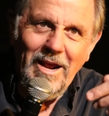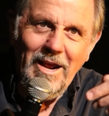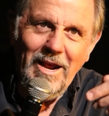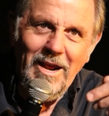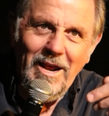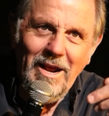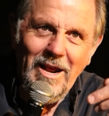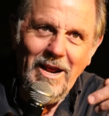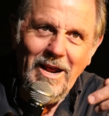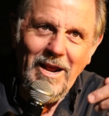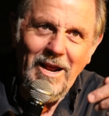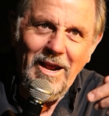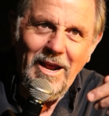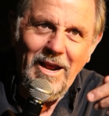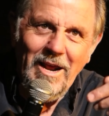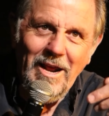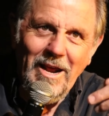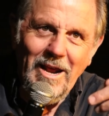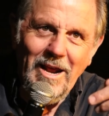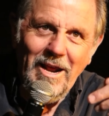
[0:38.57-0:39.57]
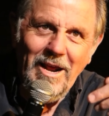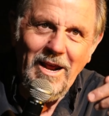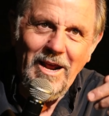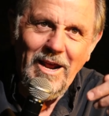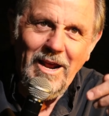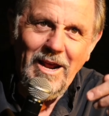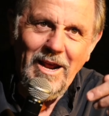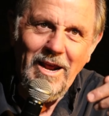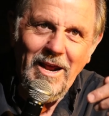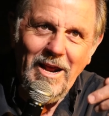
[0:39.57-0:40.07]

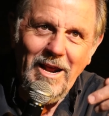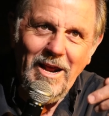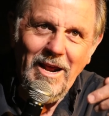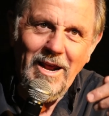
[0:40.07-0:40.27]
Nobody speaks.